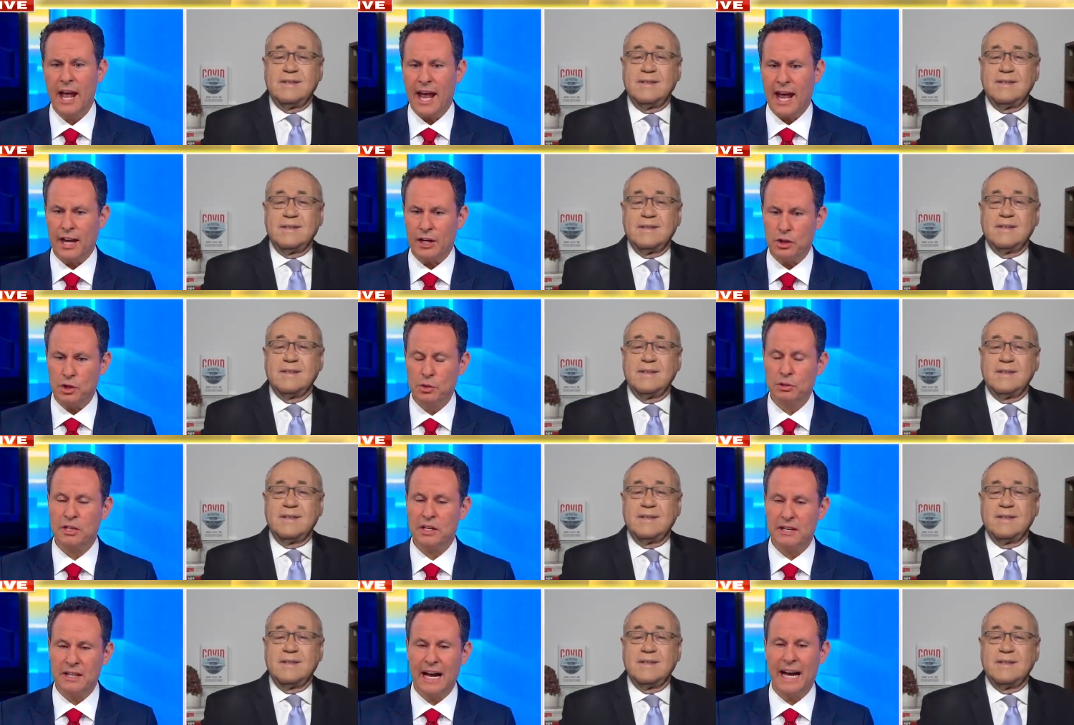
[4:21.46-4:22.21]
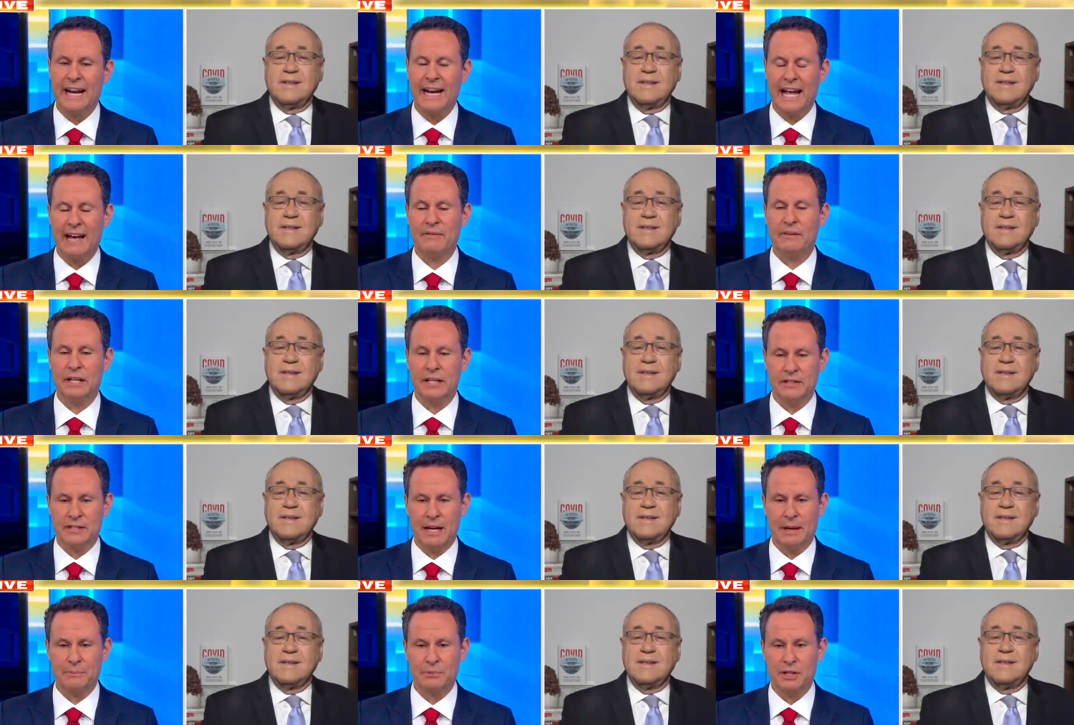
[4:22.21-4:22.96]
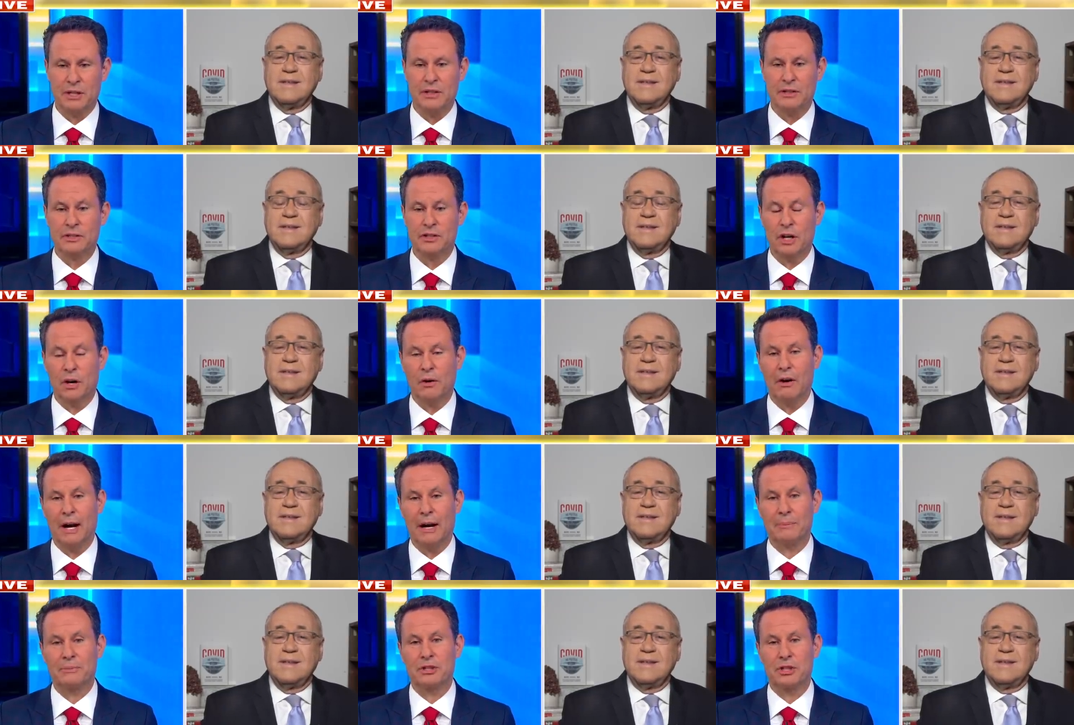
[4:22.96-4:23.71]
Speaker 1: And you did not have an exemption. So
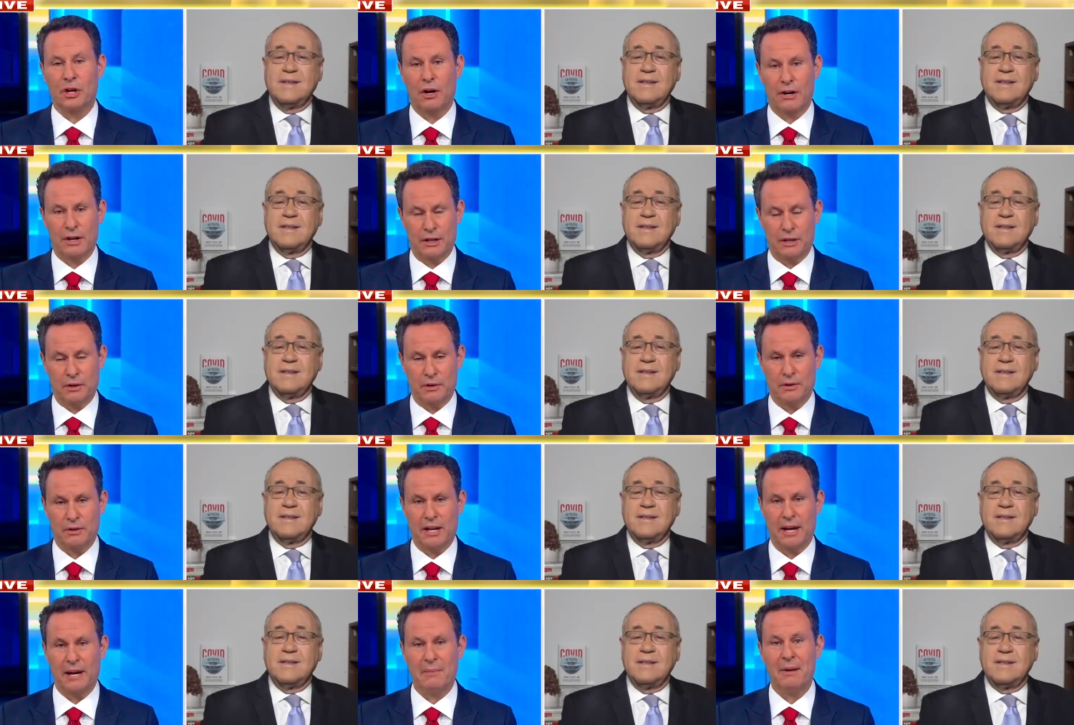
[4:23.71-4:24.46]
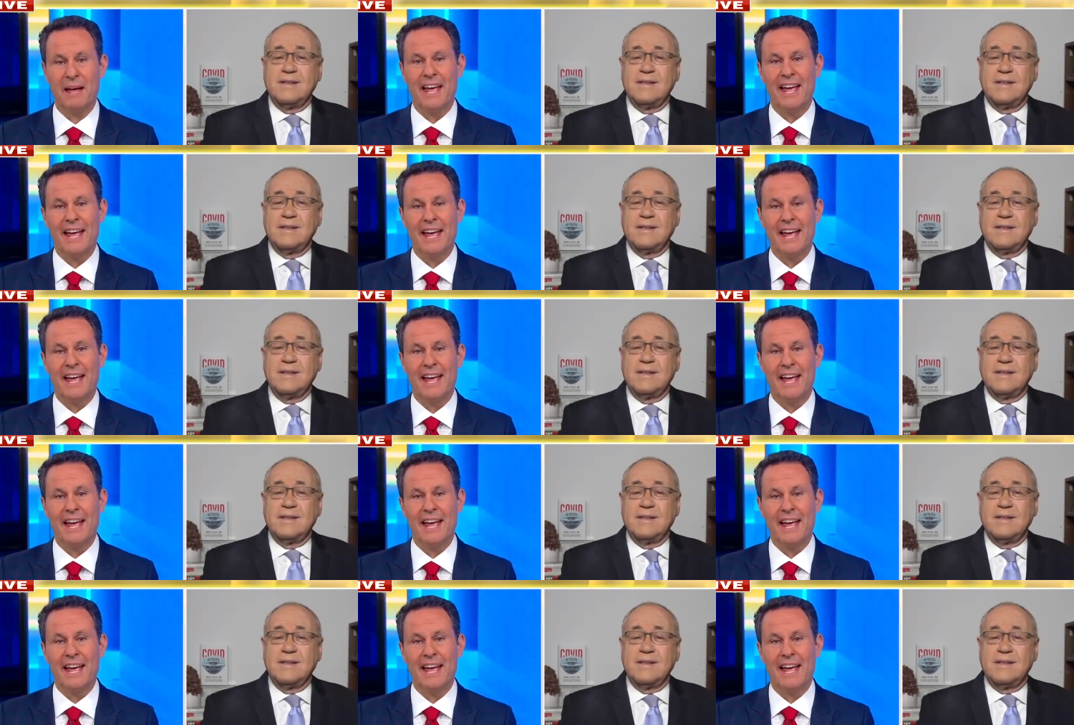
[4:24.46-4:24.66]
I'm sorry, Notre Dame.